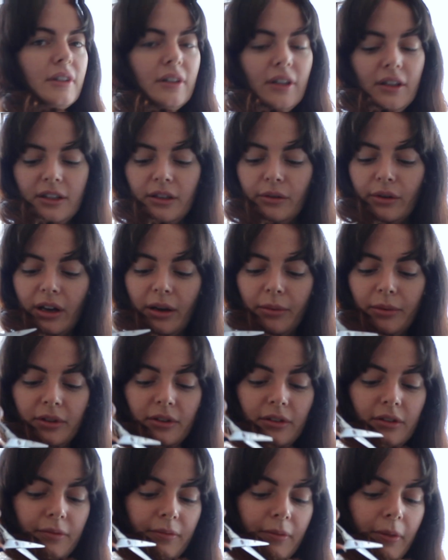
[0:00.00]
So let's see what
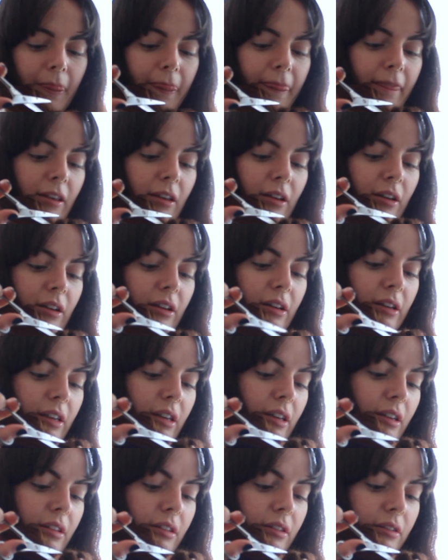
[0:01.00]
happens, I
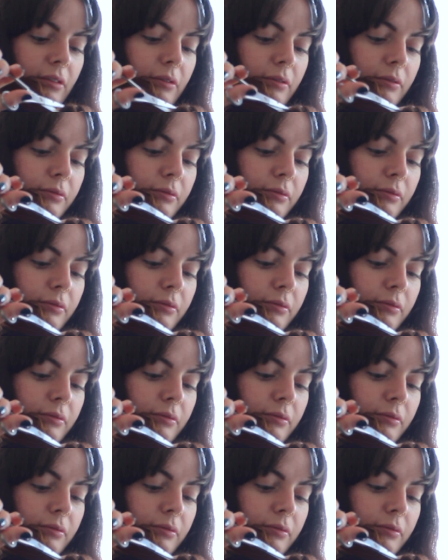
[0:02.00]
guess.